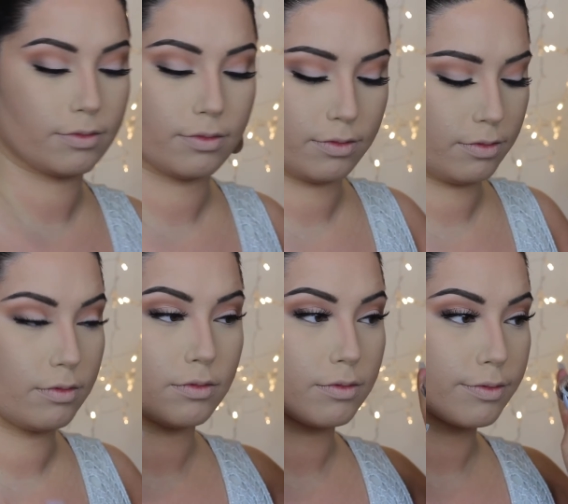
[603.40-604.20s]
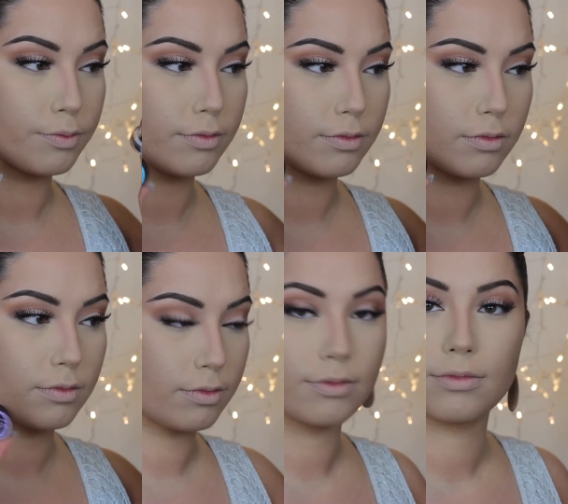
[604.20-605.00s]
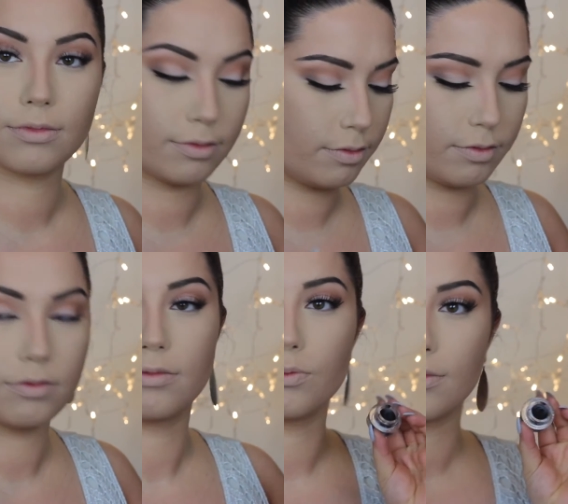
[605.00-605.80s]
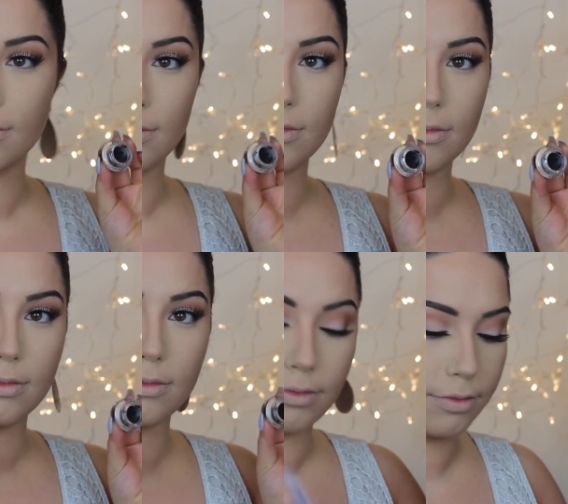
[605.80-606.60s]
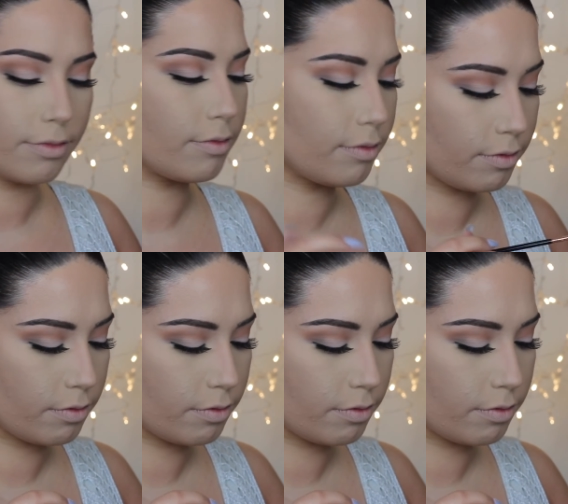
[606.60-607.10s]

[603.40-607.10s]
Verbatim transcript: is grab that same gel liner from Sigma that we used earlier,